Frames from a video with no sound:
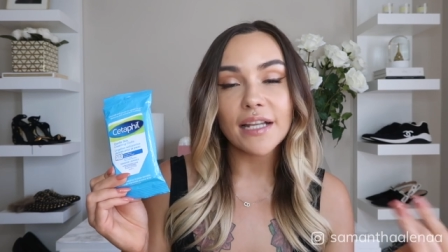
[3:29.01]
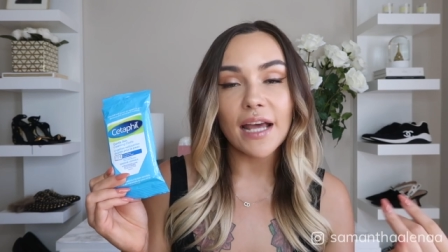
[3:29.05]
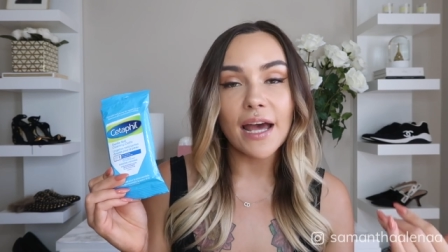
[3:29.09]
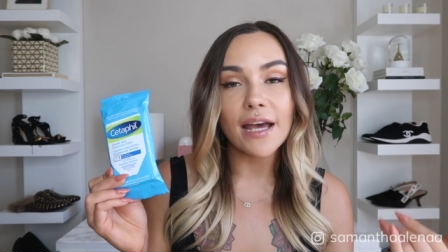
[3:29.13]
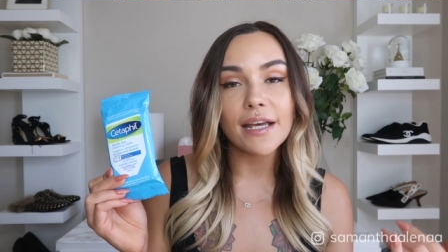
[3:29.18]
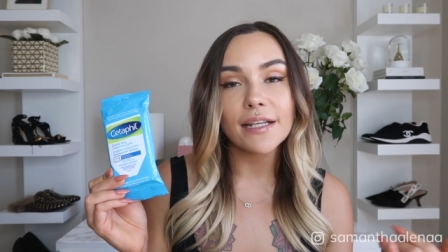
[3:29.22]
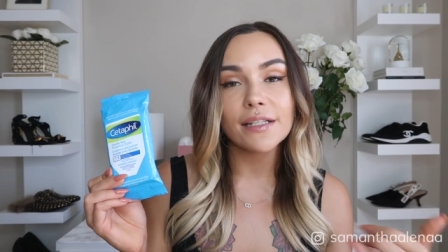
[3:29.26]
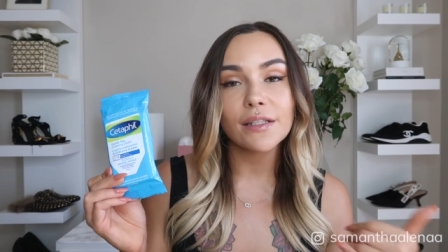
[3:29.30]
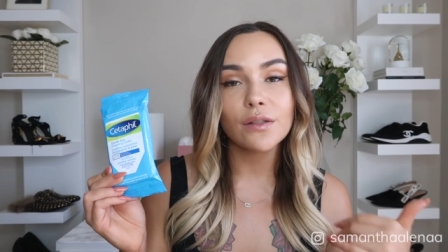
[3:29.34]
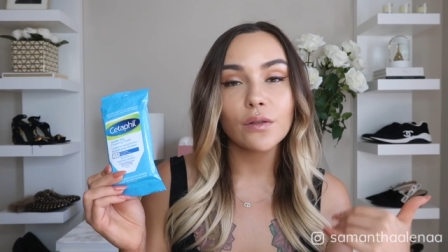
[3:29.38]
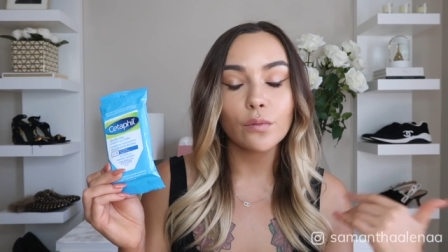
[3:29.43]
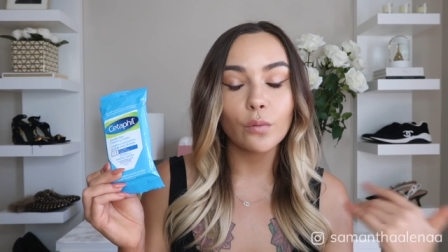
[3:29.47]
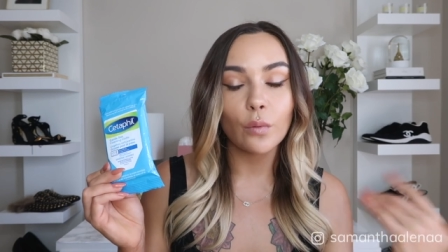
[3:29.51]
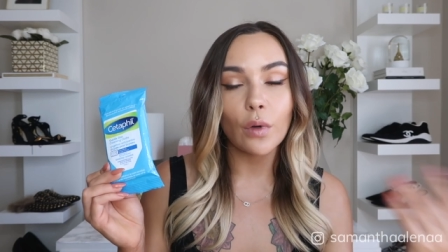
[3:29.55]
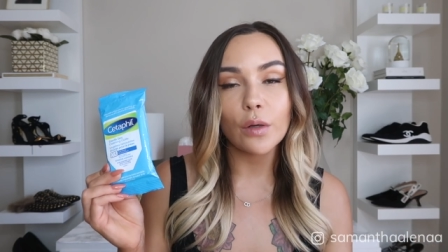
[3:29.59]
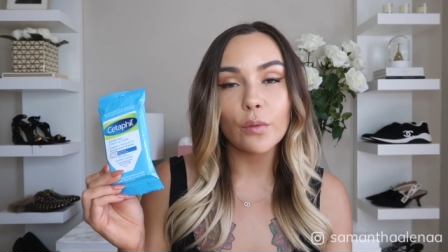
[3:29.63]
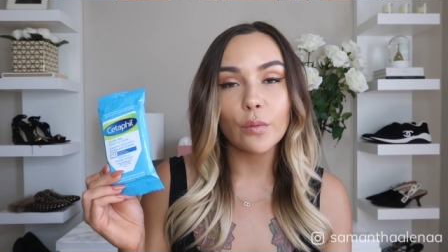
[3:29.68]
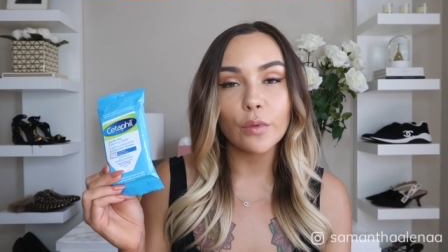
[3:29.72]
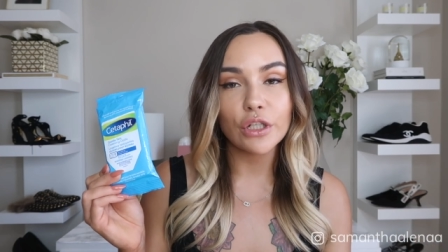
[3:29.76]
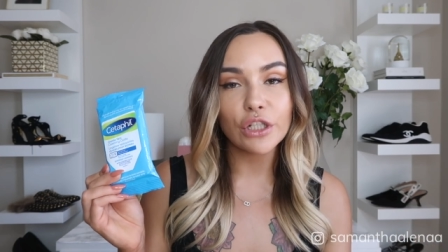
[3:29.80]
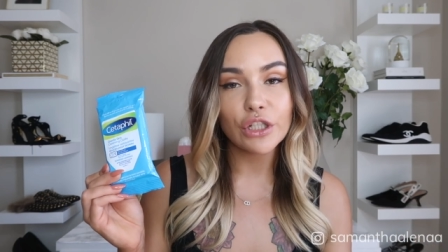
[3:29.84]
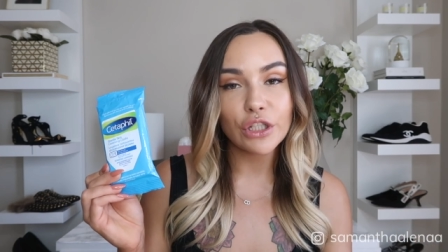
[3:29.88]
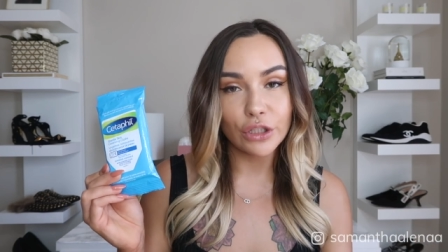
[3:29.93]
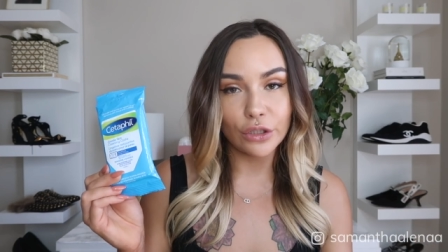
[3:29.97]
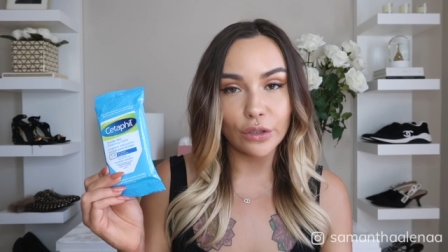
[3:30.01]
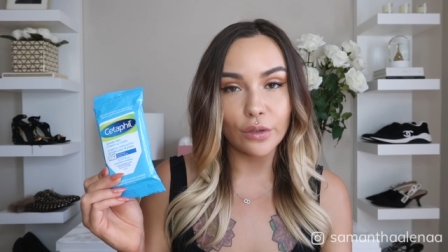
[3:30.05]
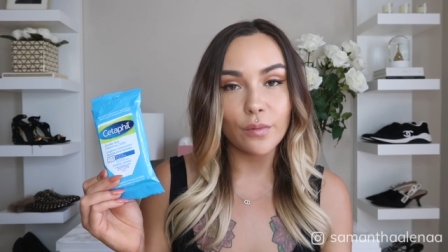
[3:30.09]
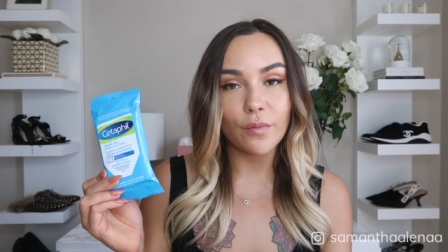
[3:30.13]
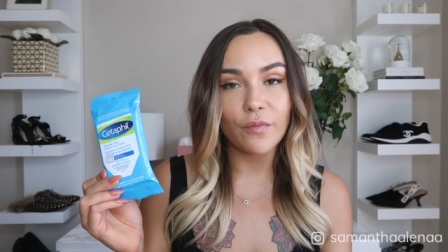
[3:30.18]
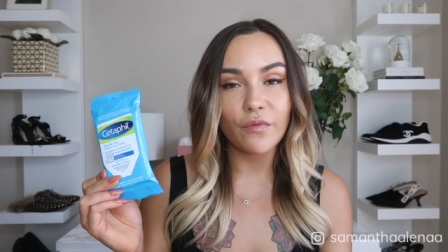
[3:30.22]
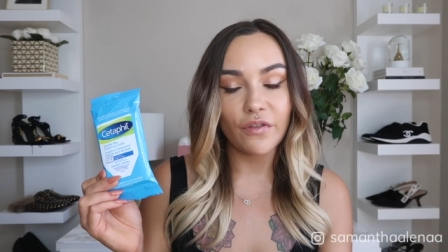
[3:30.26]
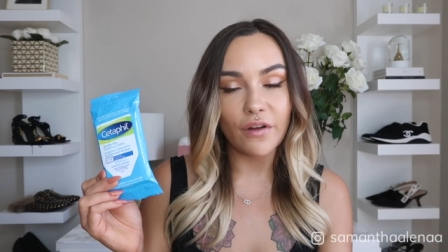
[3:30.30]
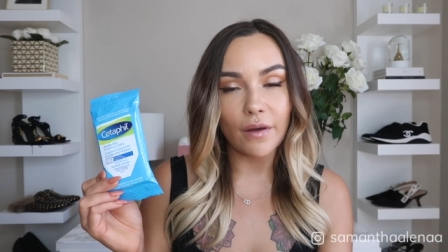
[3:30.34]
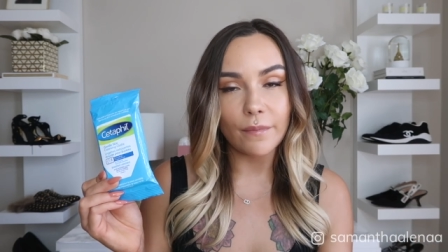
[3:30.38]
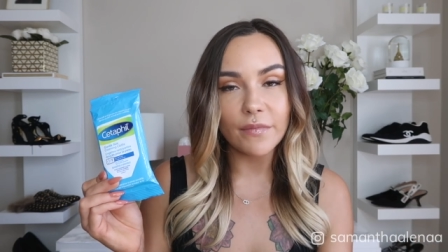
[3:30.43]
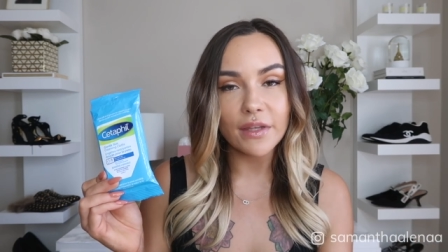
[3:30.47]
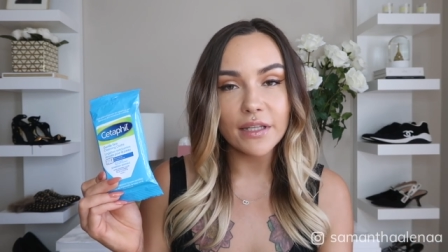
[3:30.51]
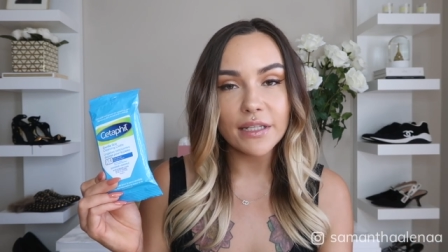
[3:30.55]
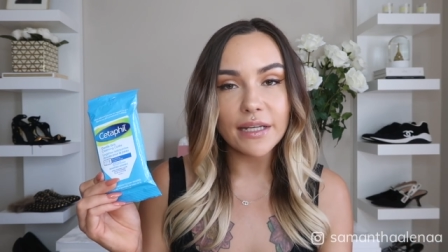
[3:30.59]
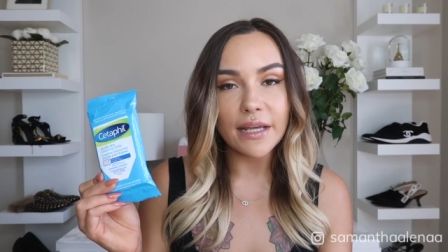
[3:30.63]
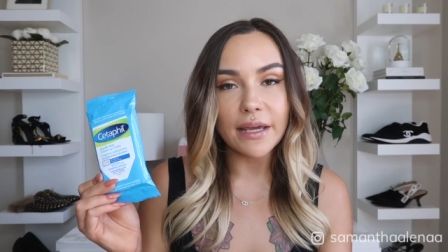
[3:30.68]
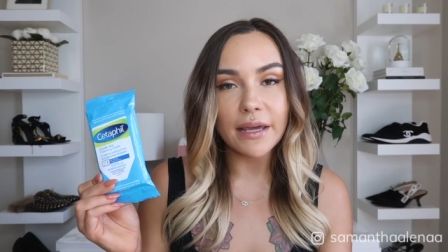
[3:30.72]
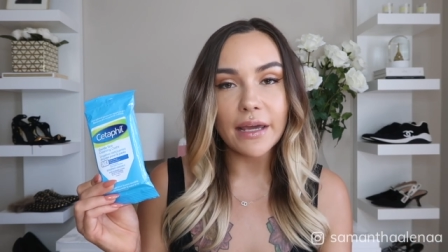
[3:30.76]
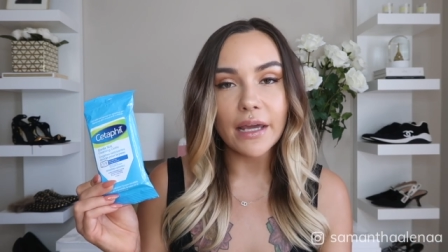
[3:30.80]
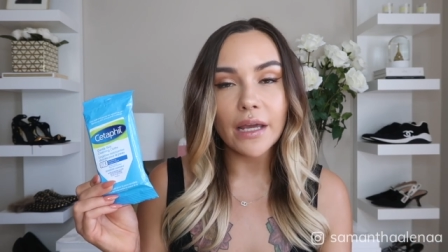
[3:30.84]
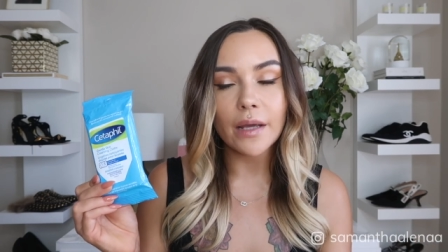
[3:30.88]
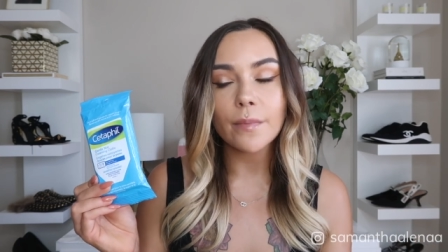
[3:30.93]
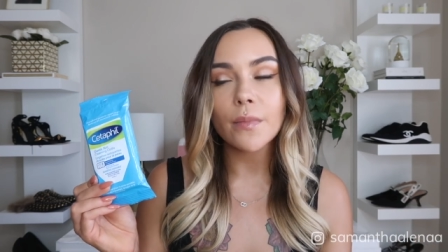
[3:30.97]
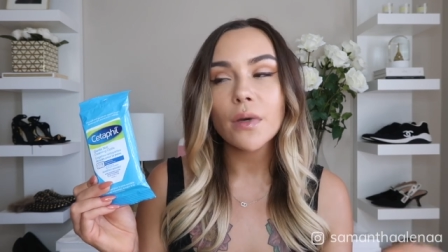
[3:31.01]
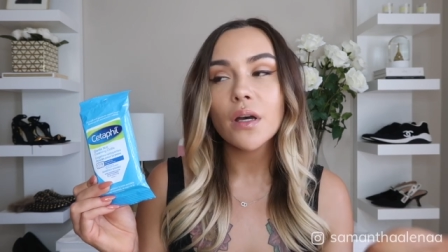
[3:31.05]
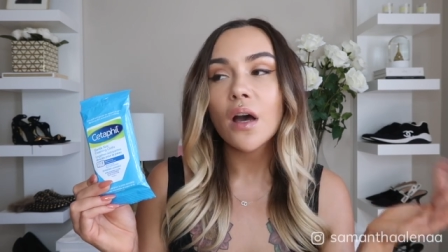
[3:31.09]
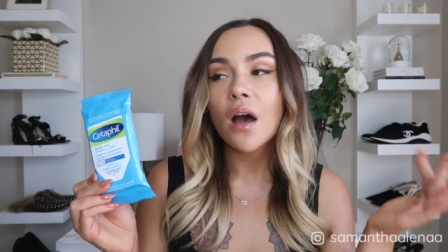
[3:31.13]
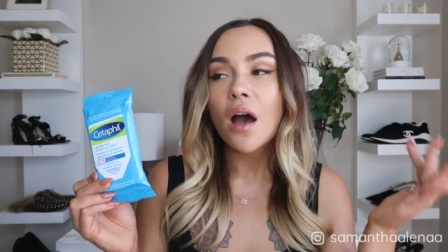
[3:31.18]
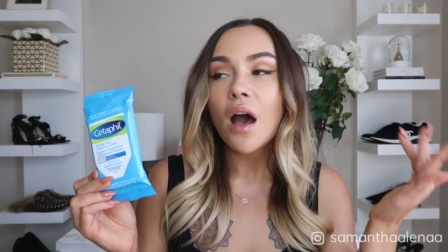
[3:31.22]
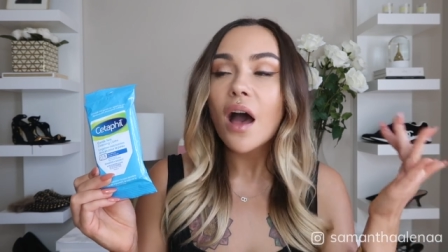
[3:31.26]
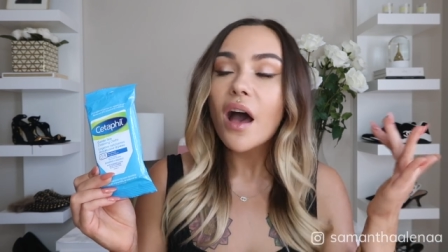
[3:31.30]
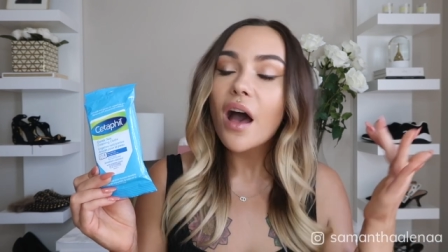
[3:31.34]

as one would assume from the name.